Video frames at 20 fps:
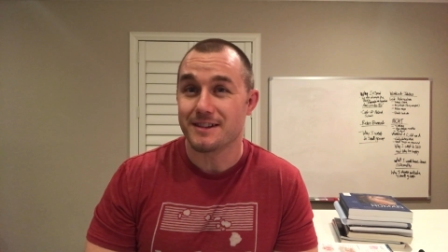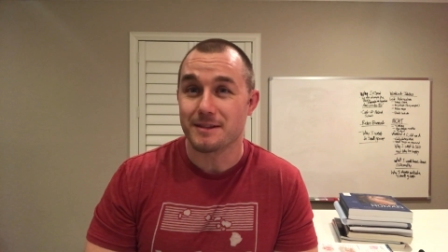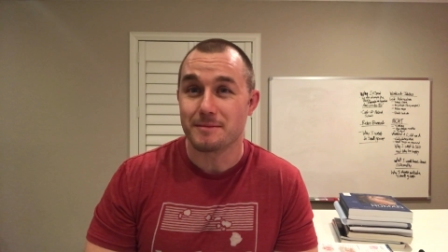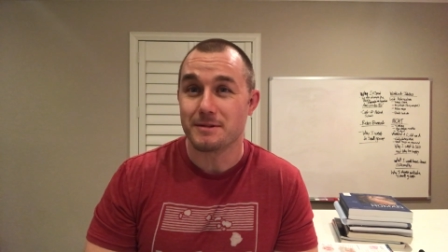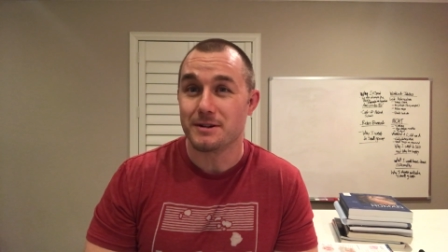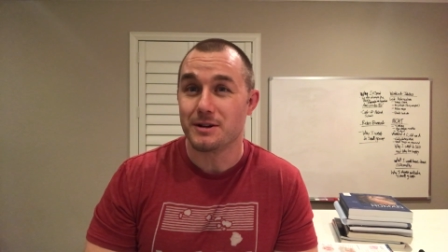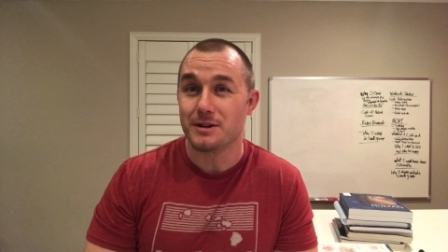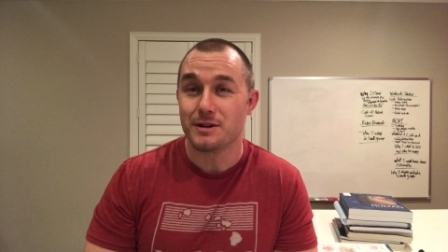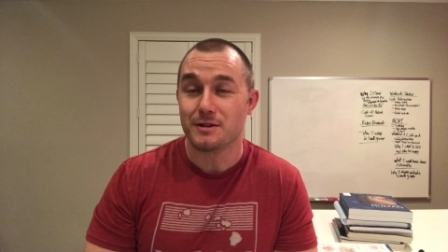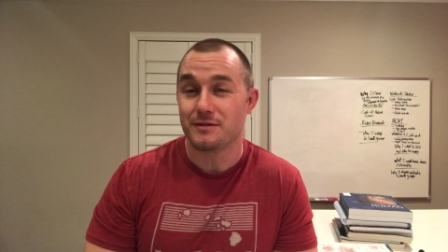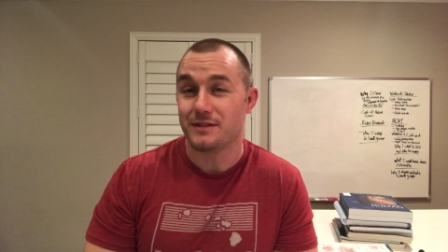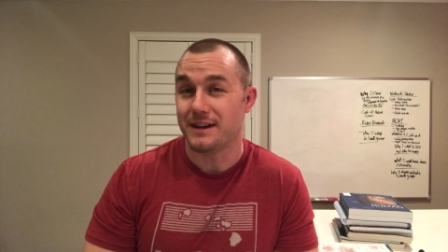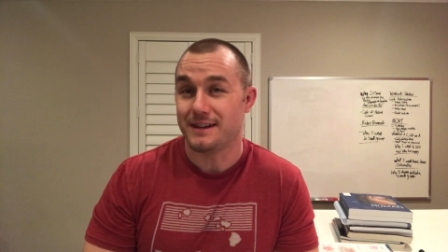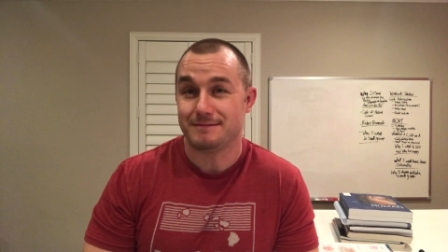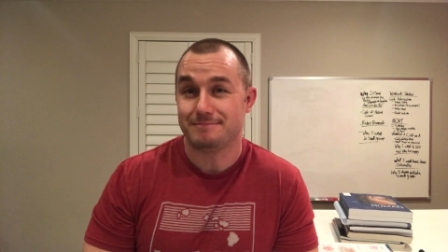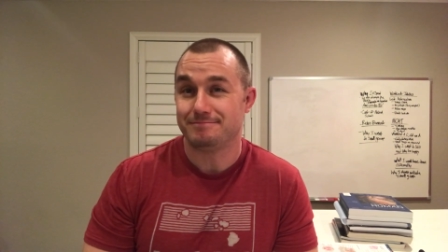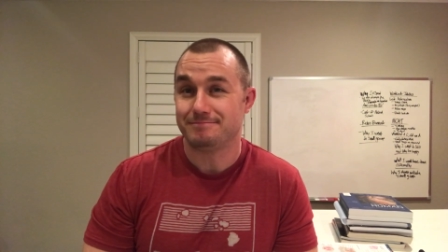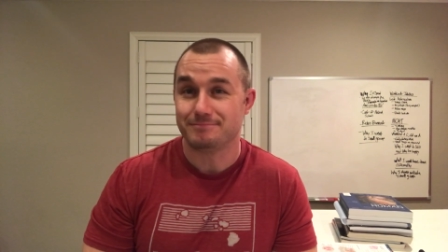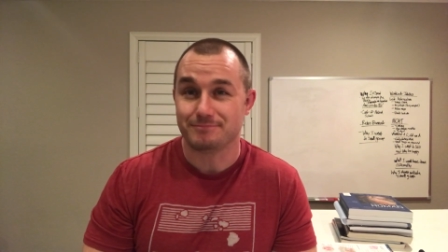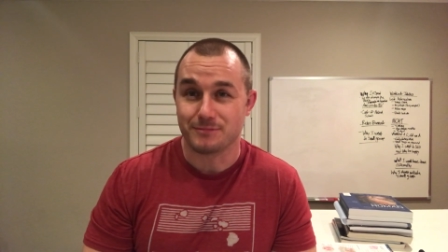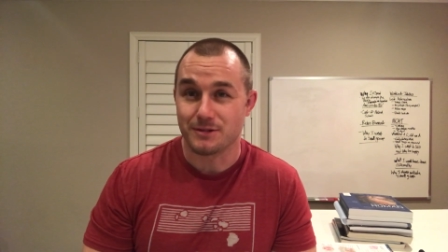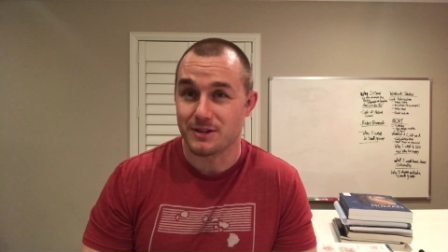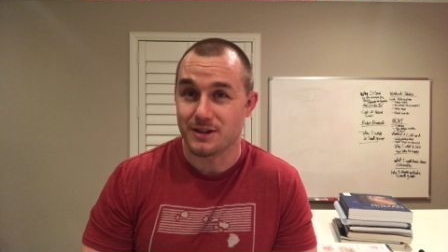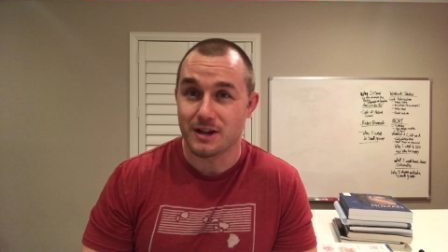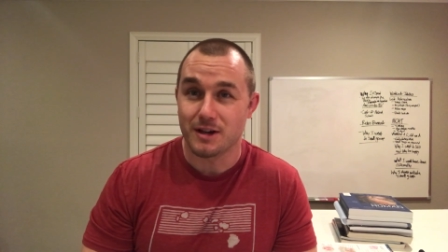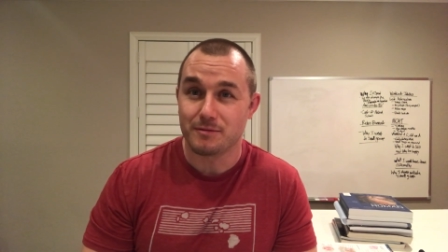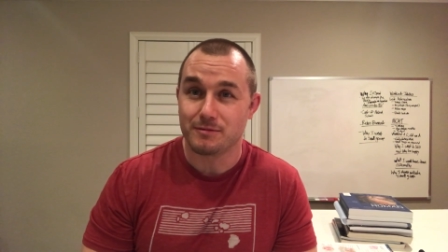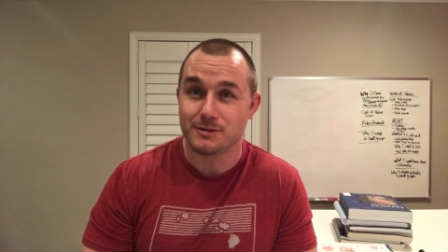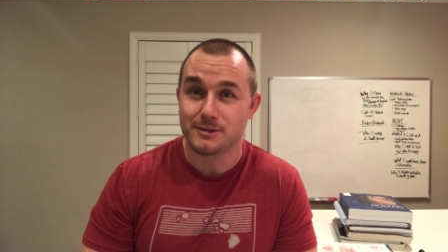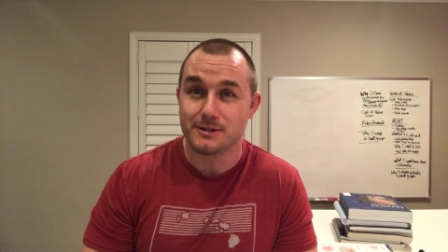Let me know if that was
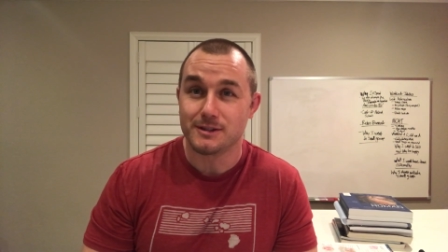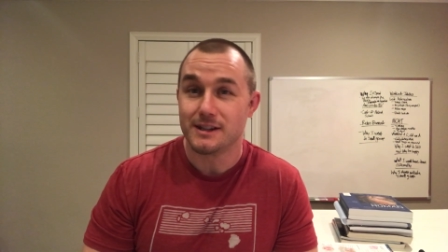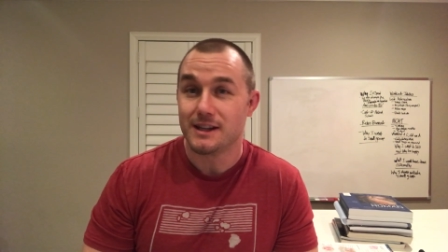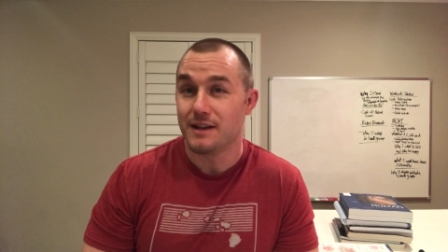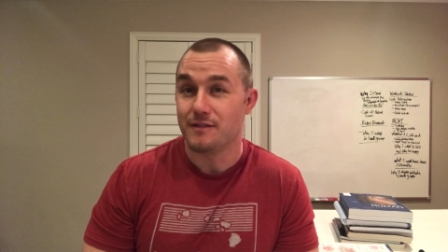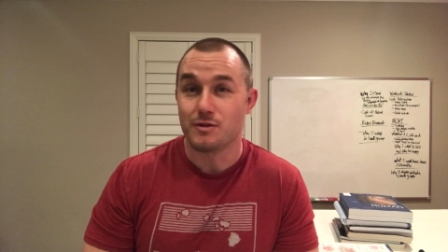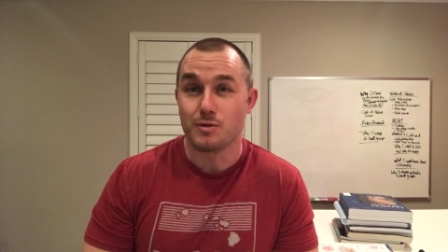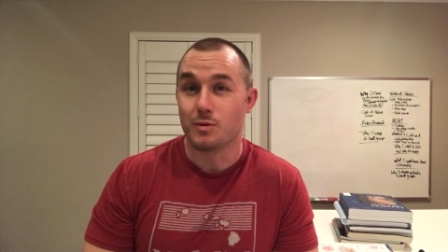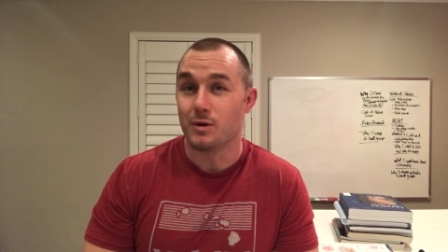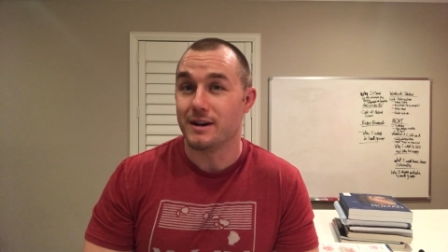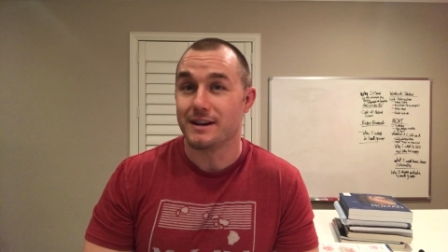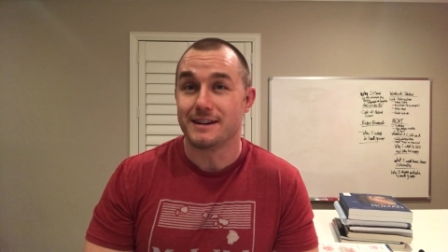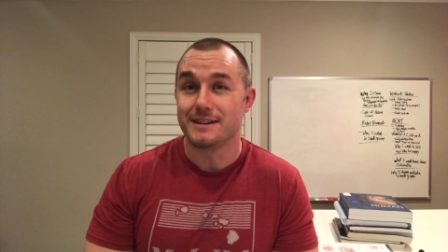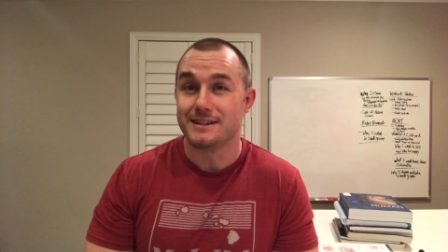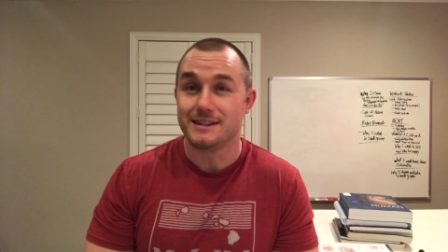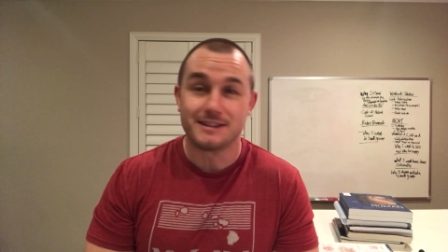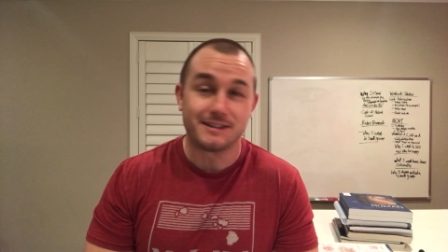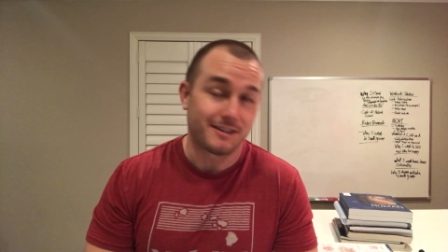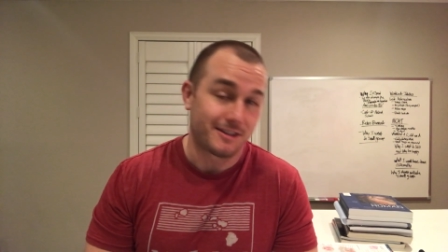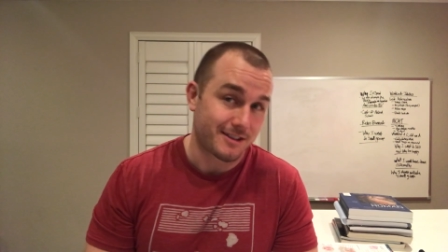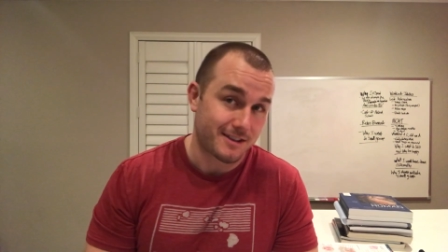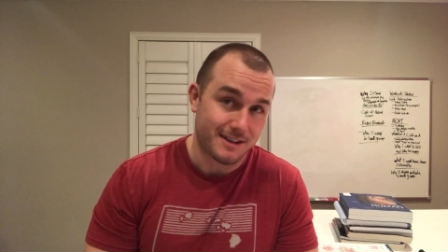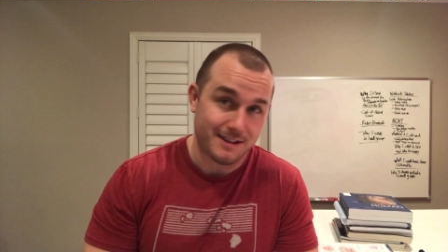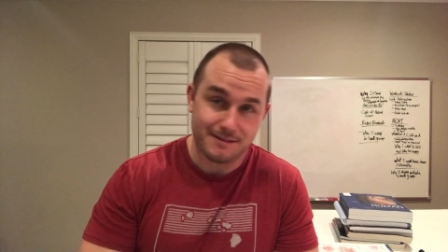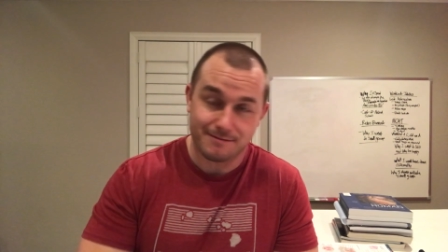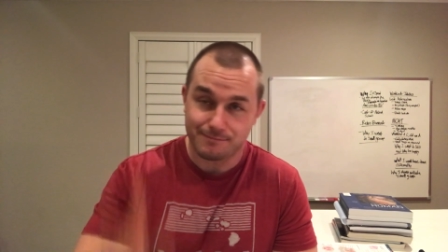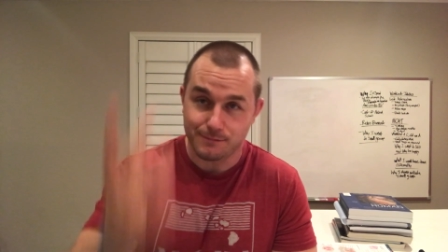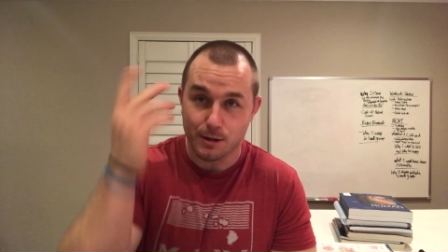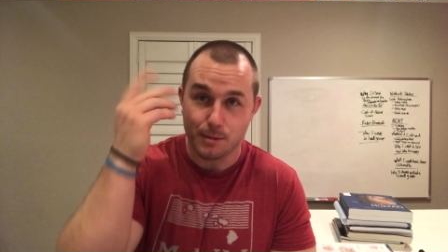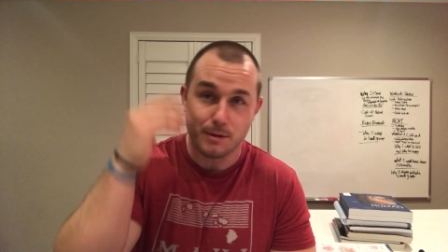helpful. If you want any details on that,
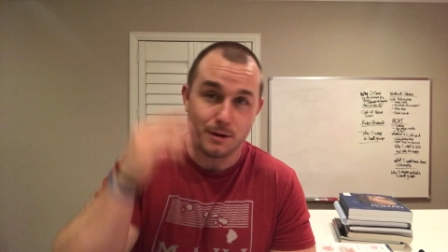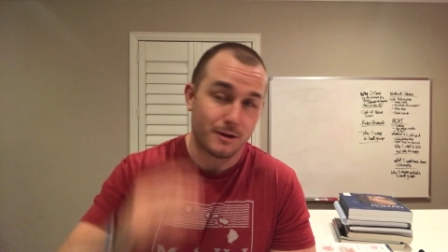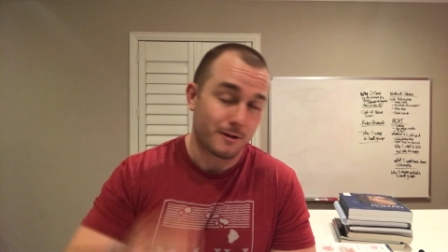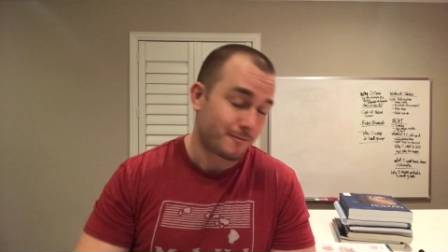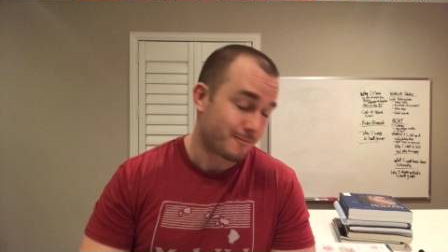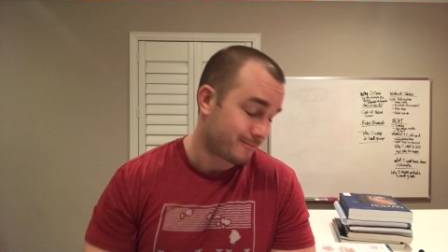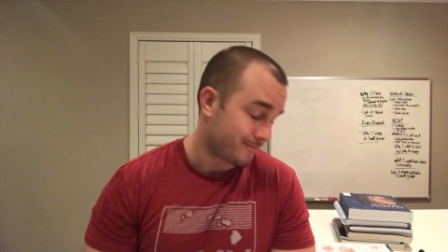let me know.